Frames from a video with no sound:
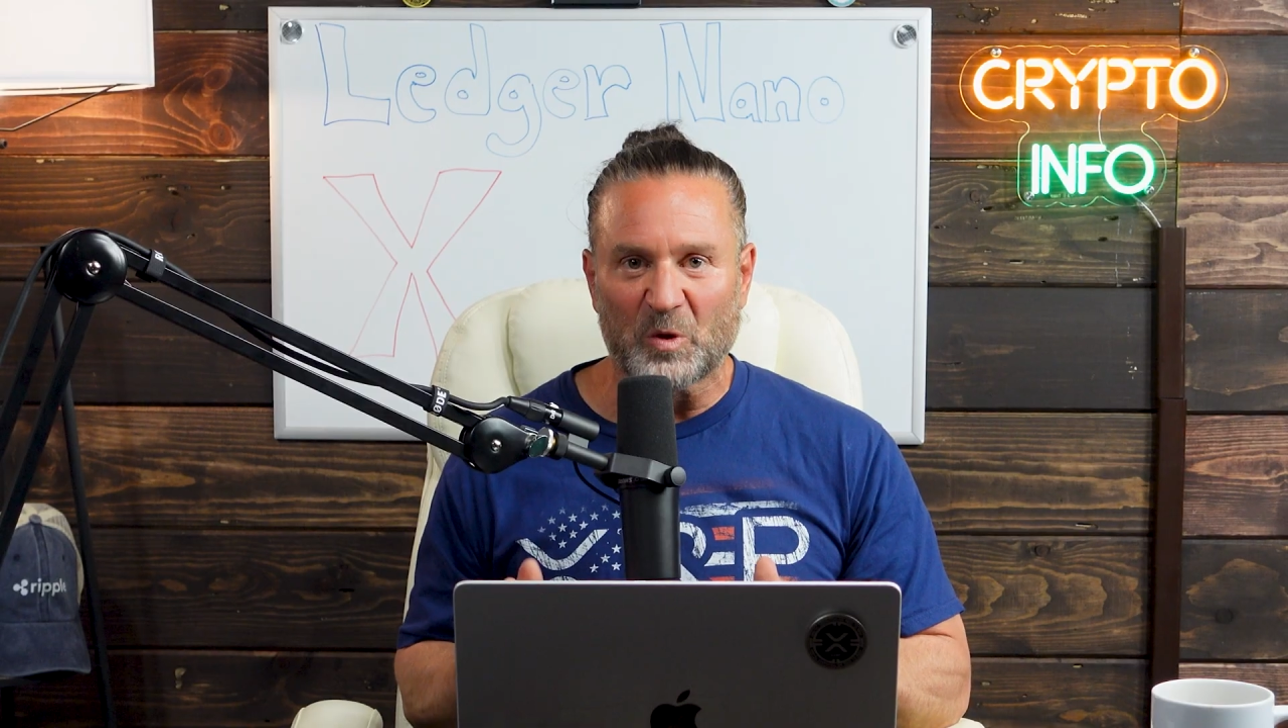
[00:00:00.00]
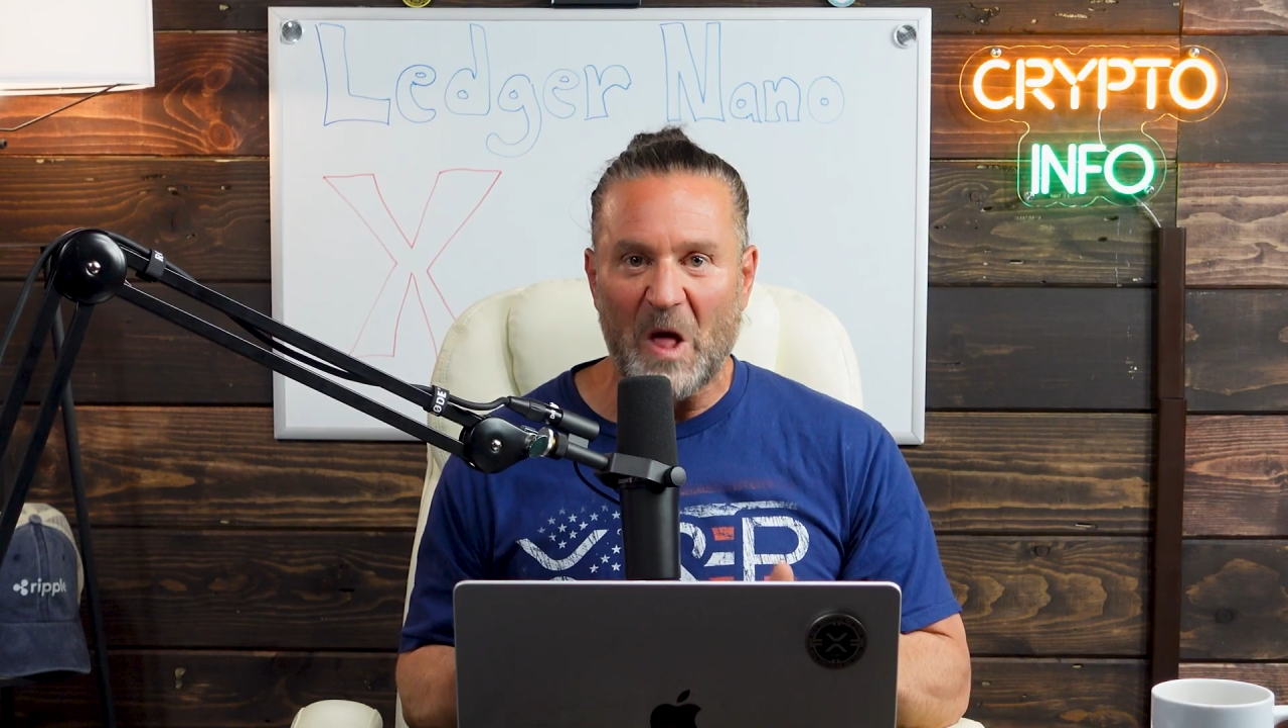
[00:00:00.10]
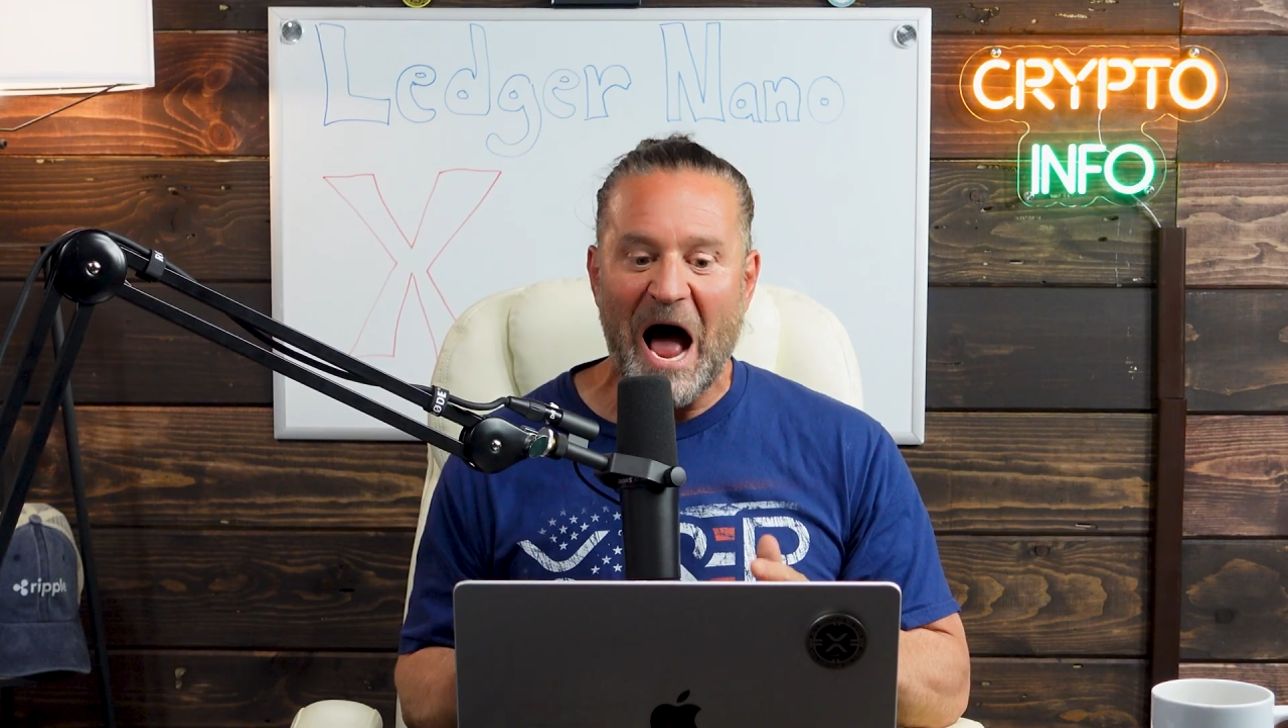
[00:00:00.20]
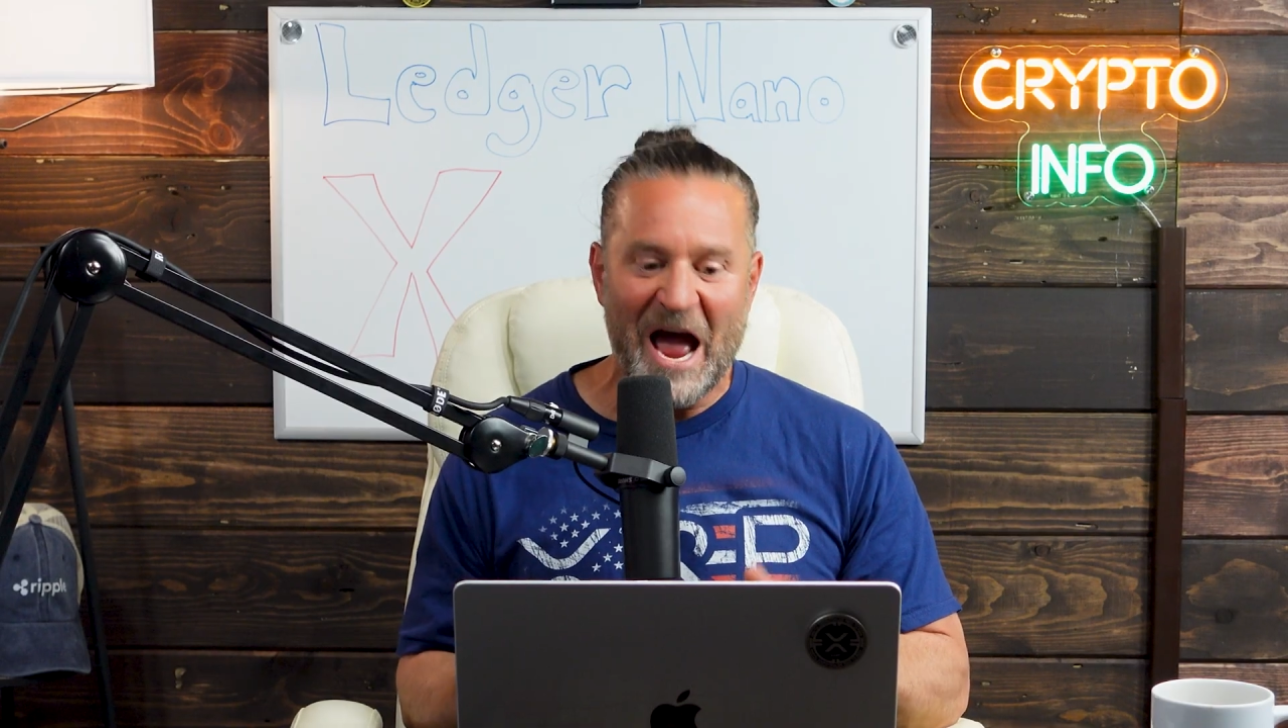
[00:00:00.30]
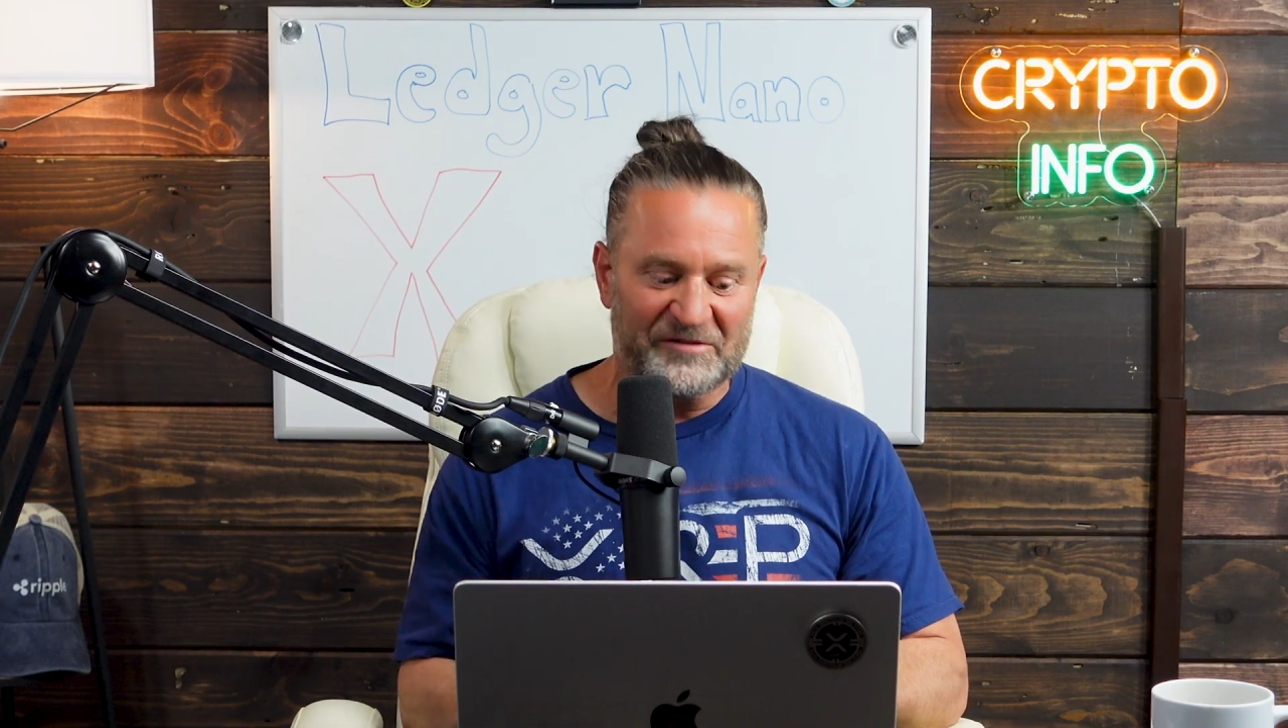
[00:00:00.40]

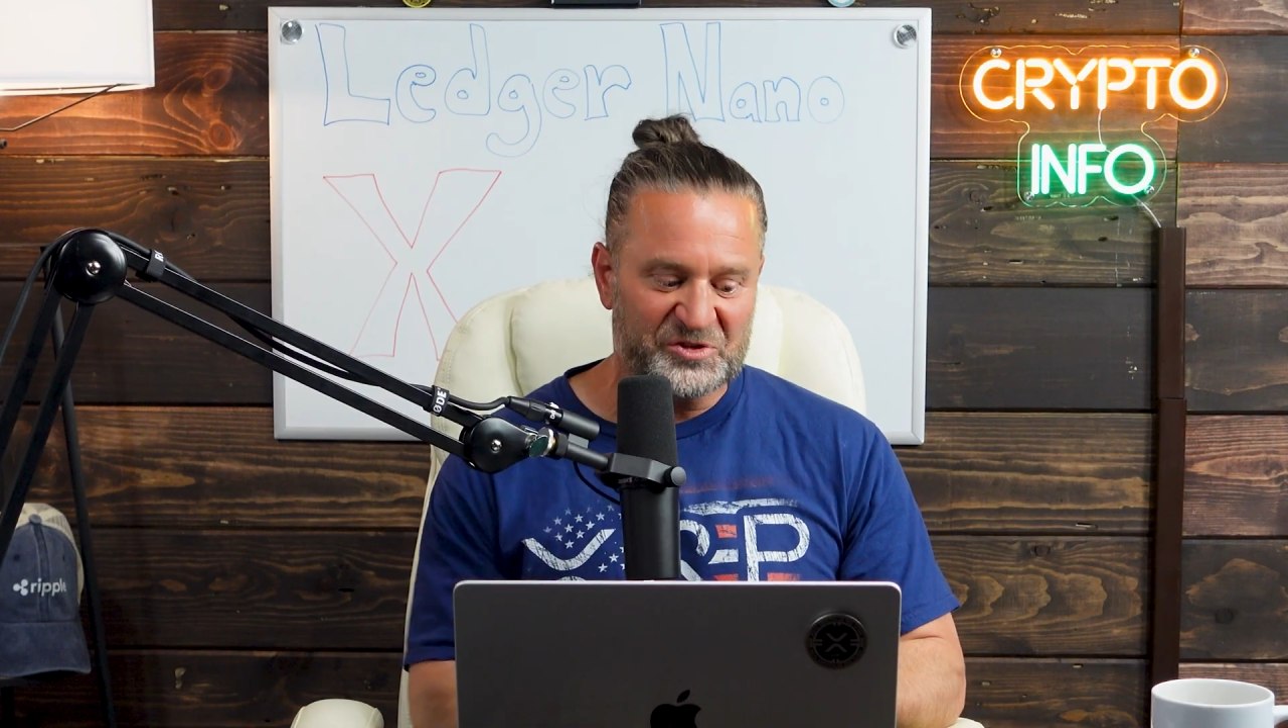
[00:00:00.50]
Live.